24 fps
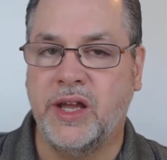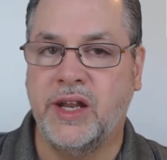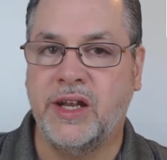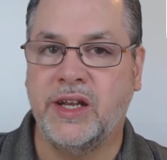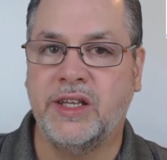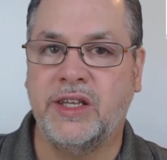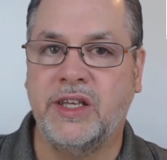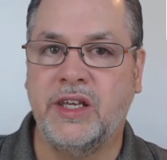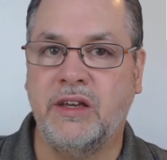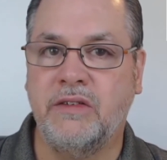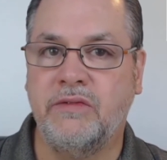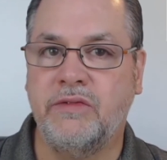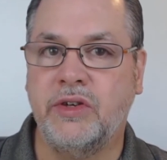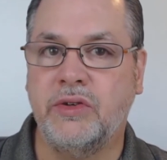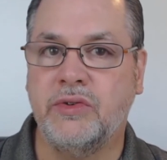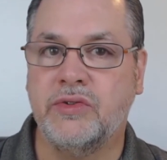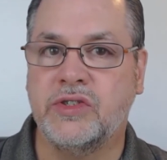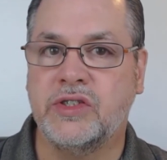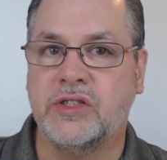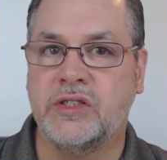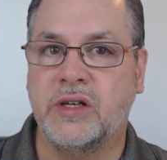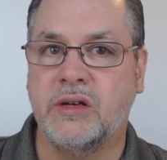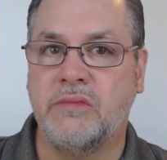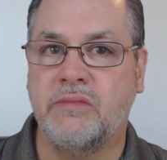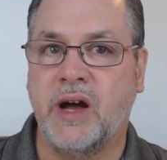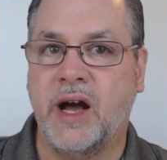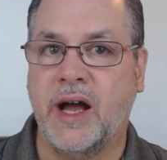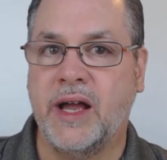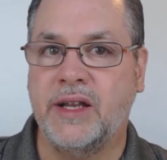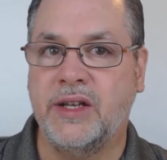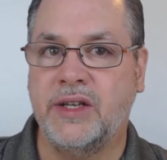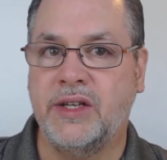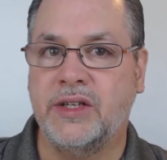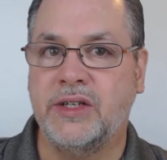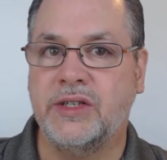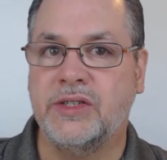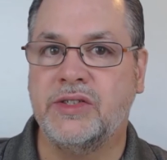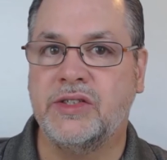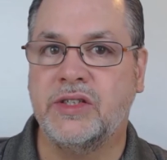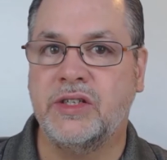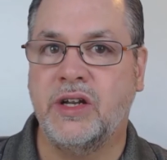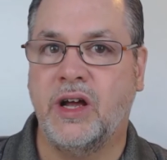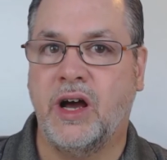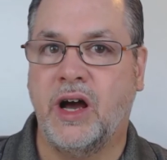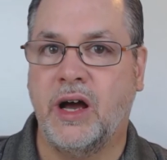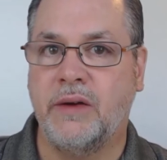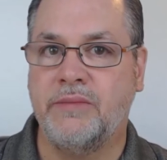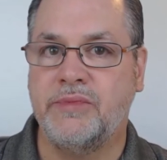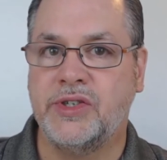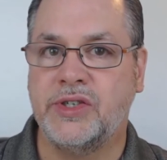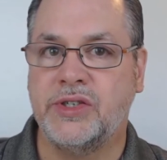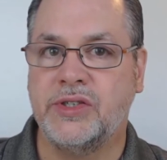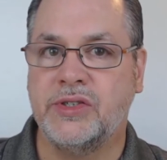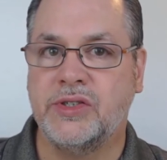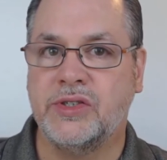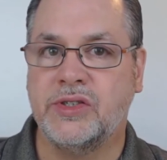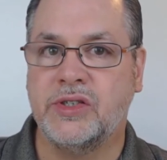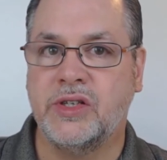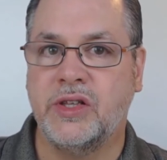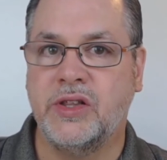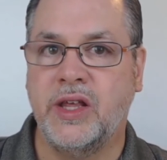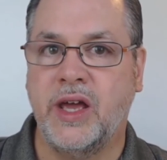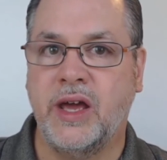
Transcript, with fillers: and give you some ideas and options